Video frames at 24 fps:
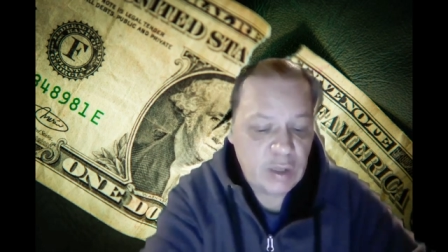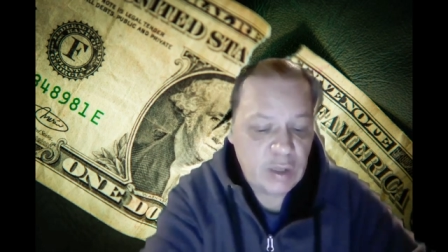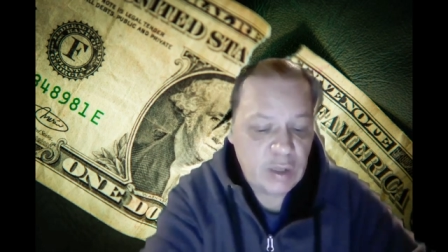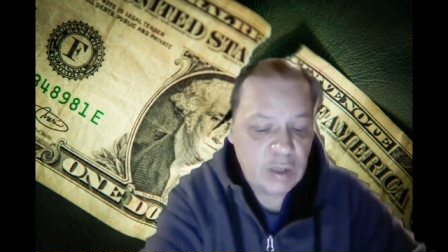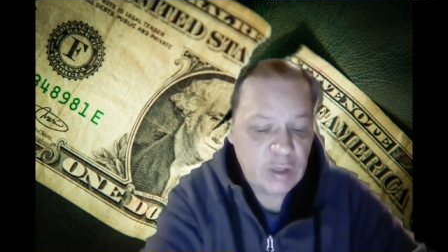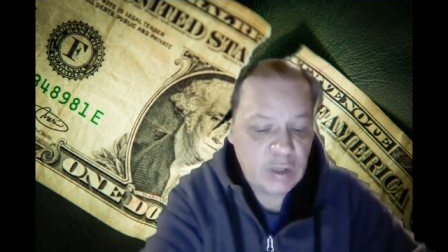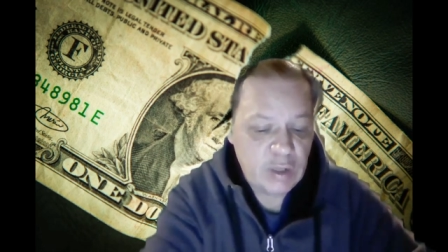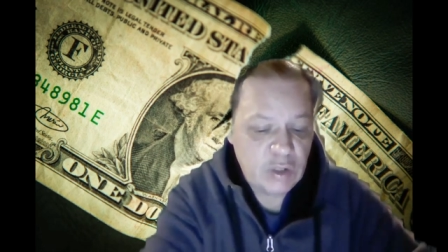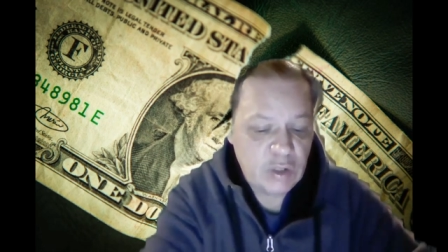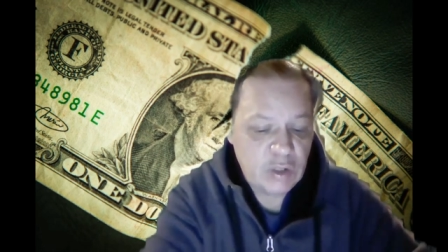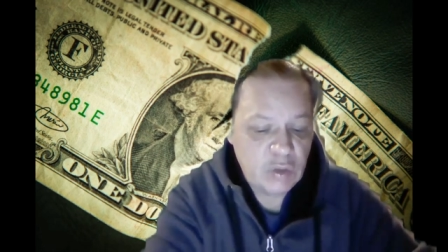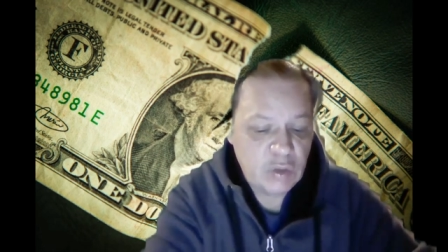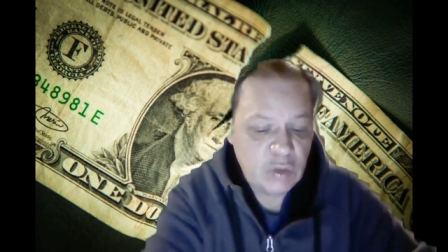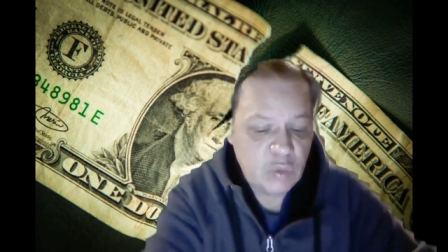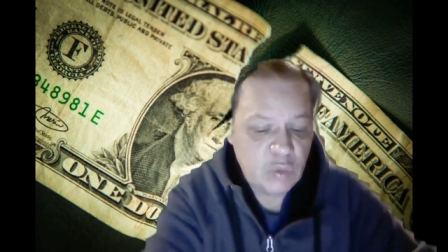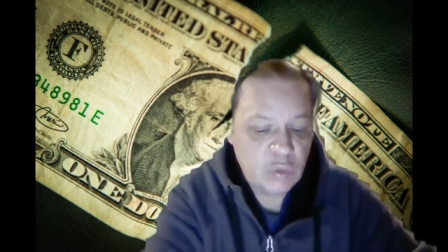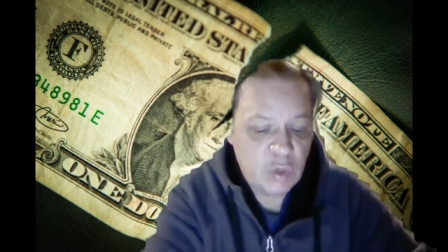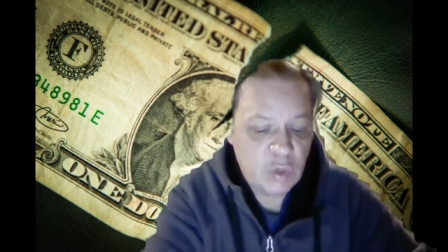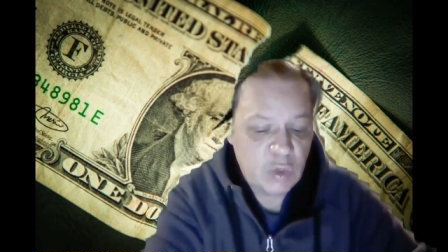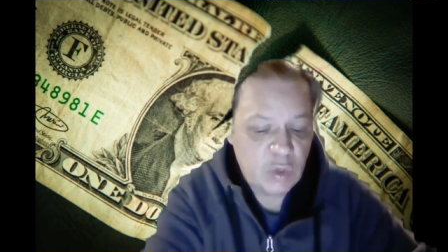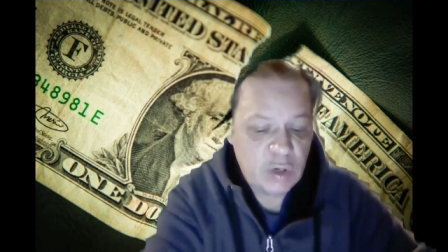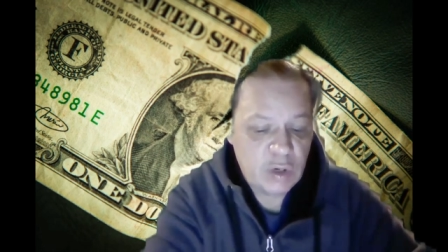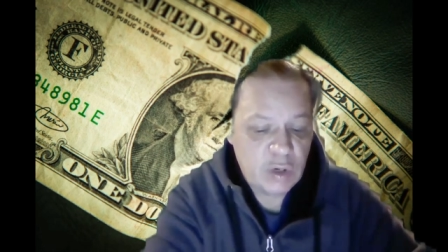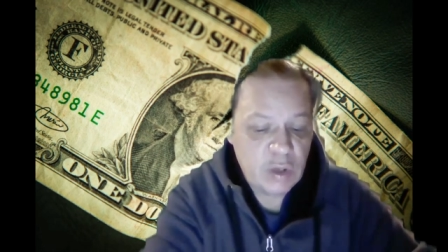issues
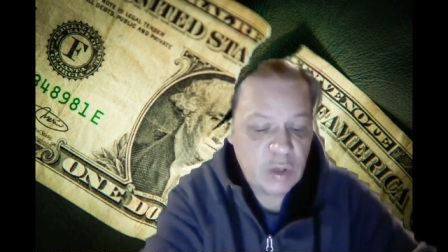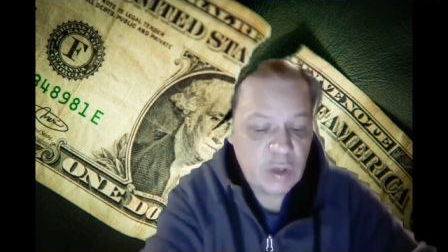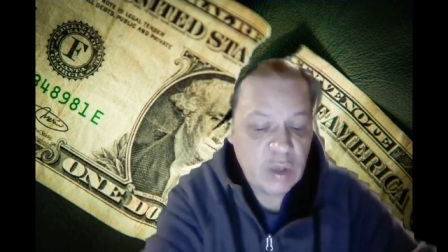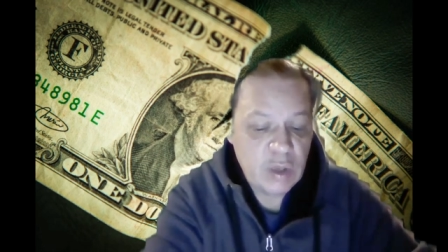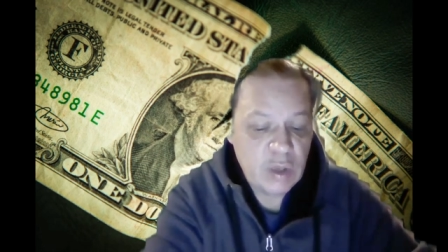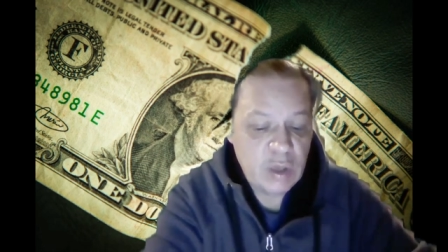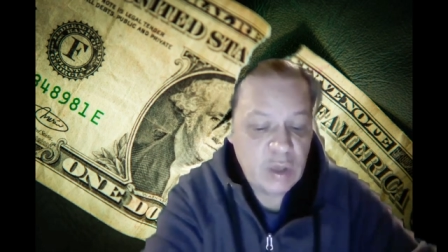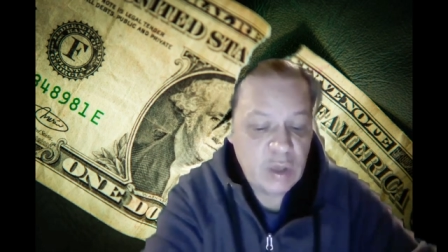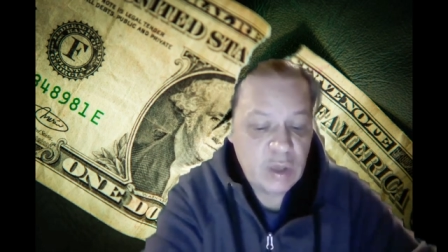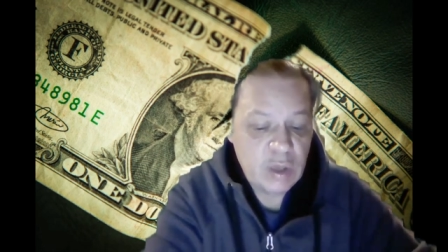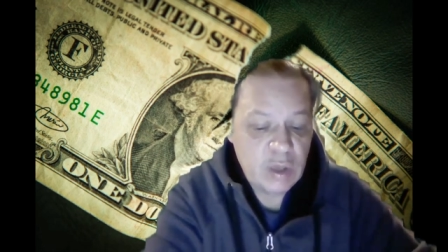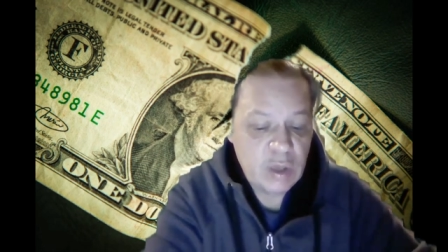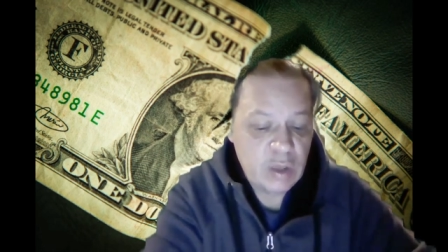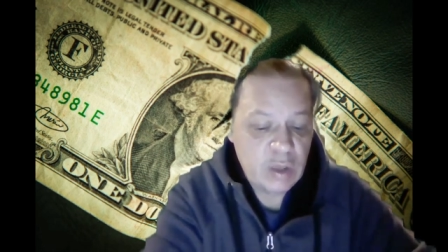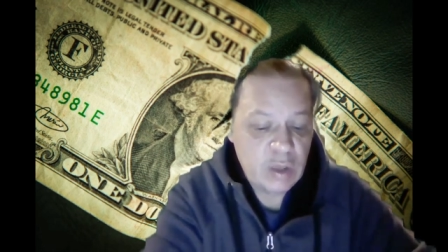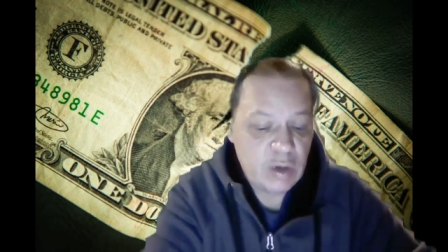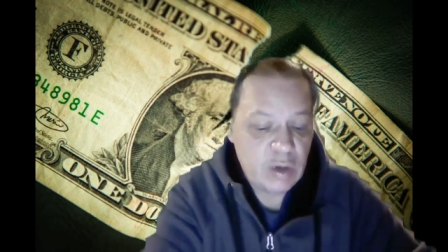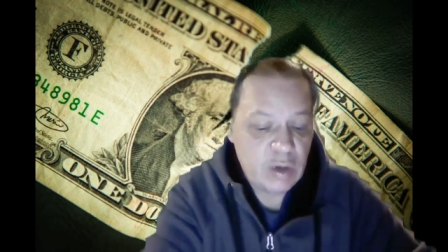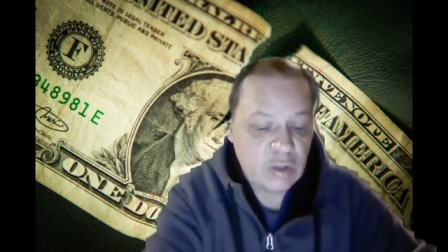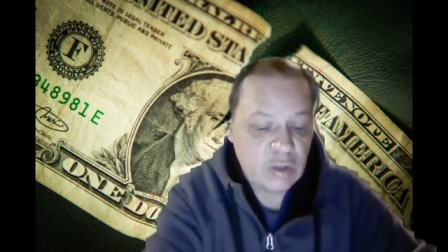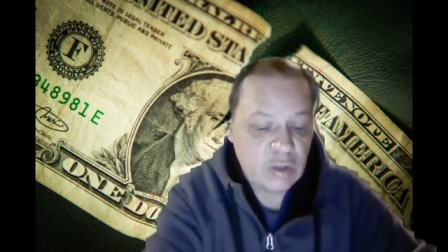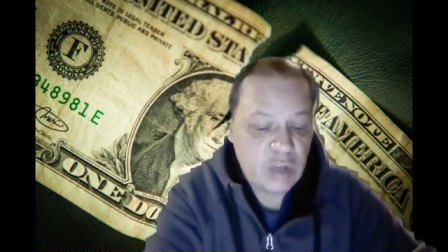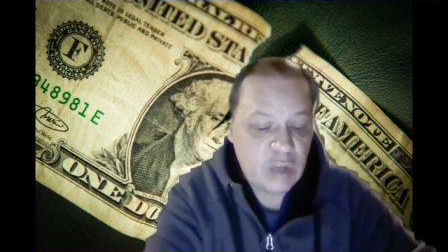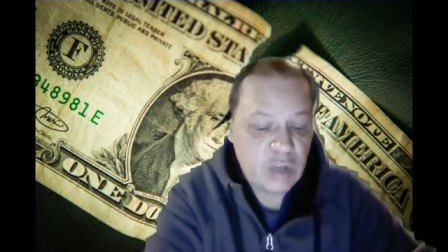where there
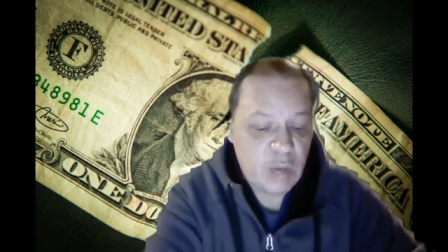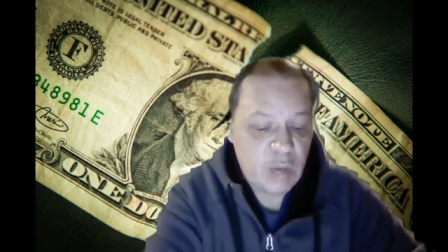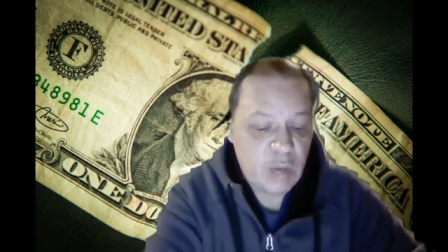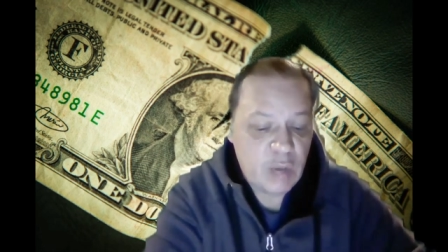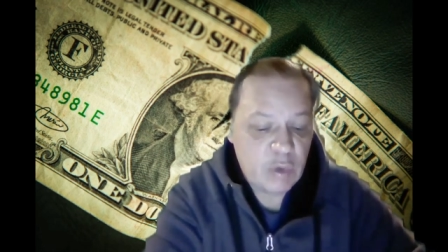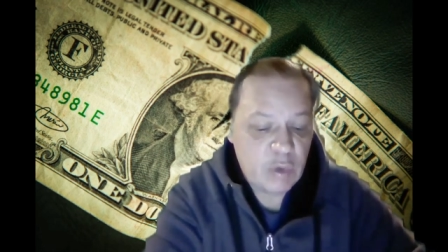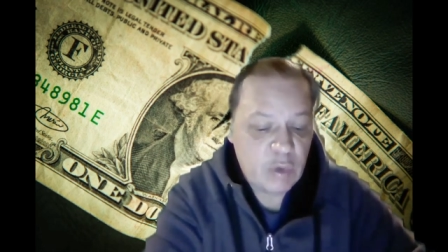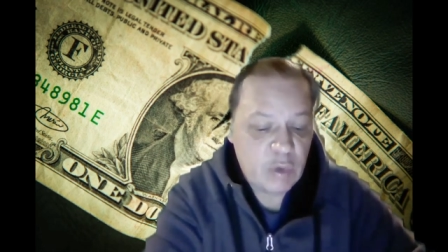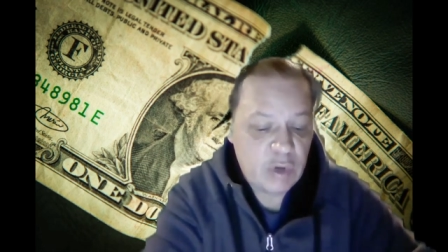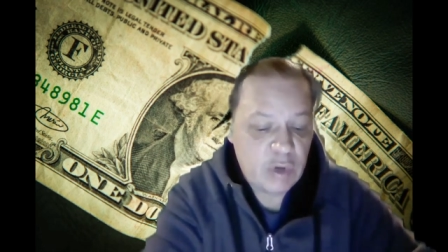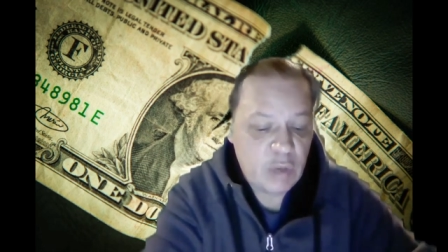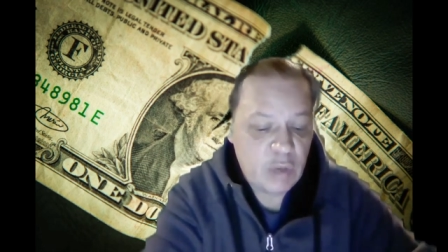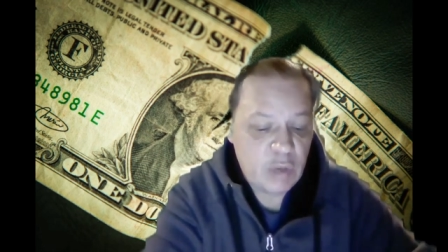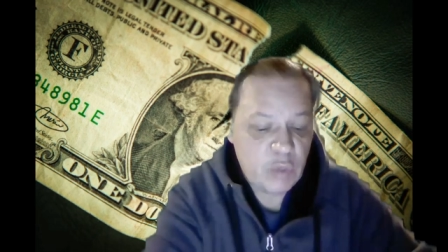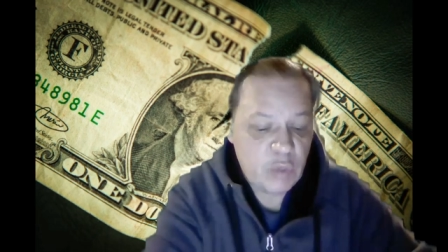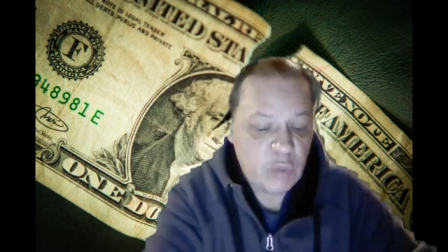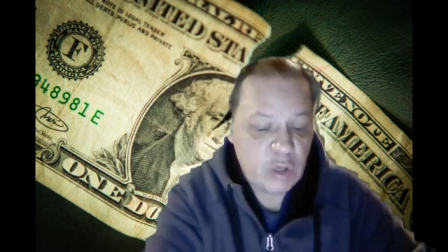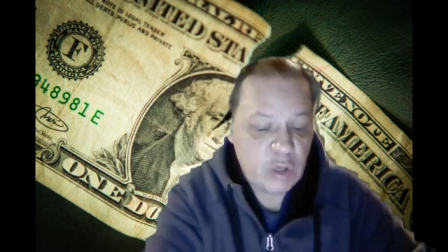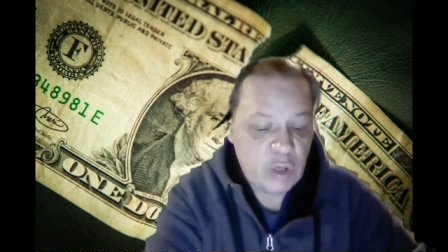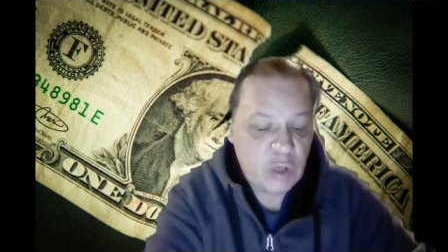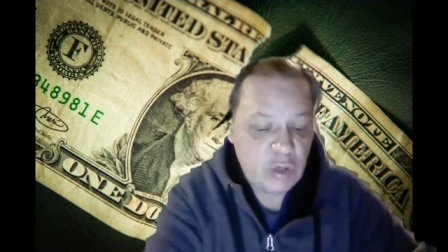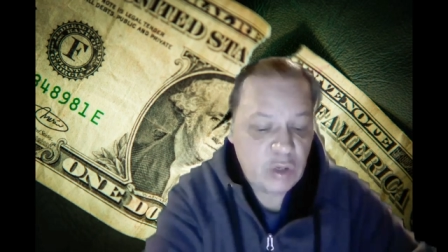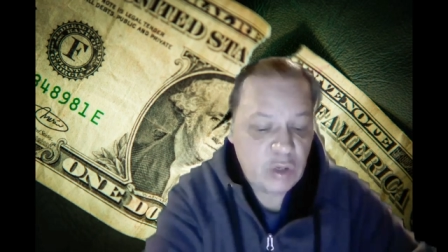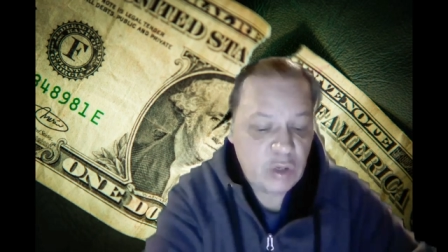is common ground,
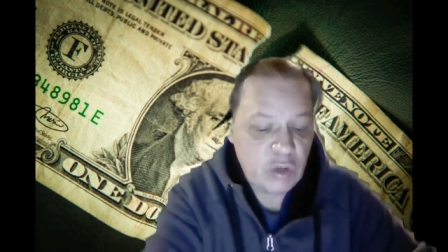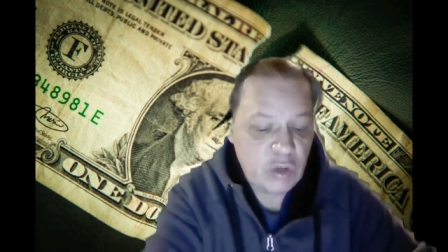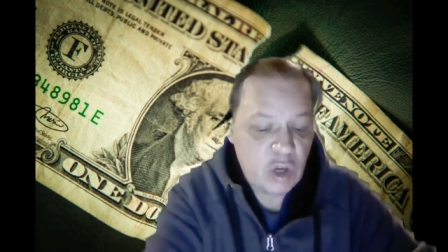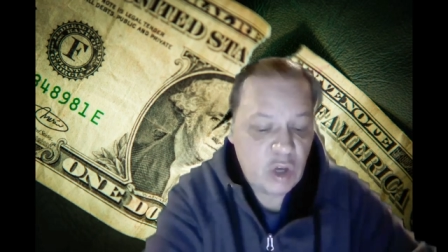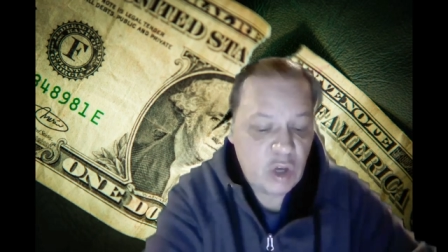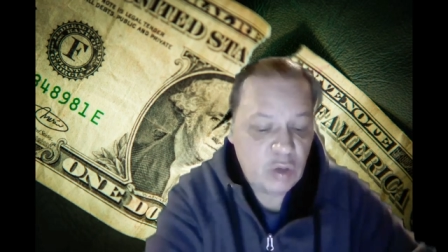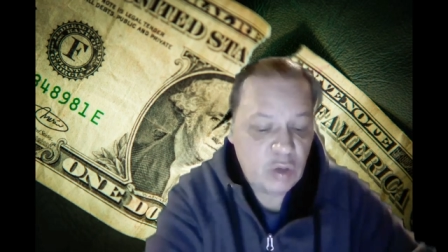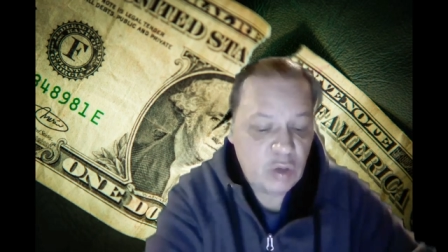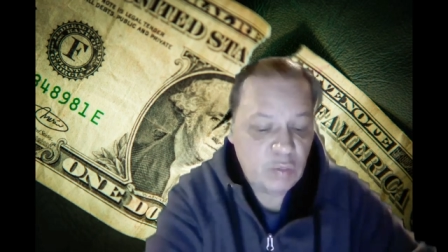but you